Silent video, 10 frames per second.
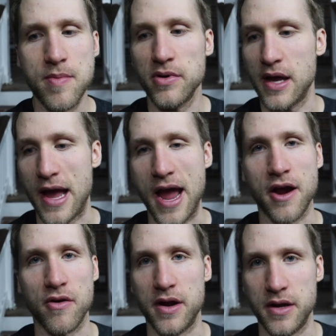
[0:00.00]
people and get
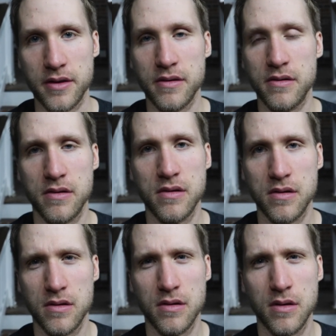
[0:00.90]
angry. I, I, had, I had
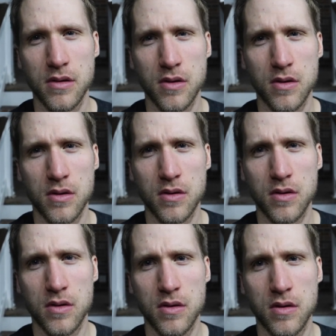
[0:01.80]
all this, like,
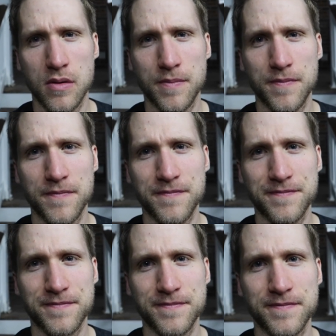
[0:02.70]
just
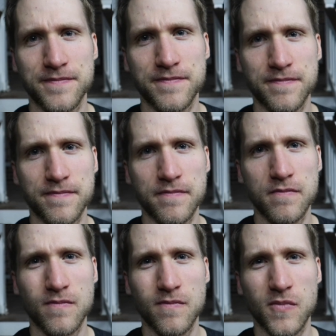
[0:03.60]
energy out of nowhere in
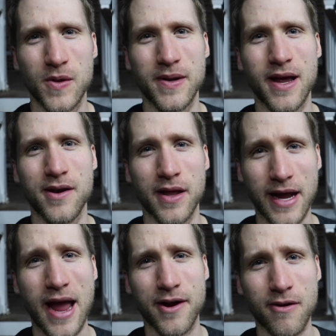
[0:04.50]
me. You mean,
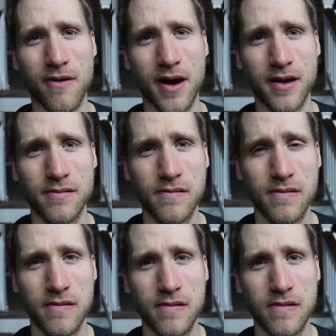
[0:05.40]
like, anger, right?
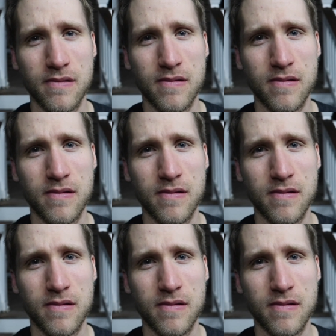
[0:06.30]
Yeah.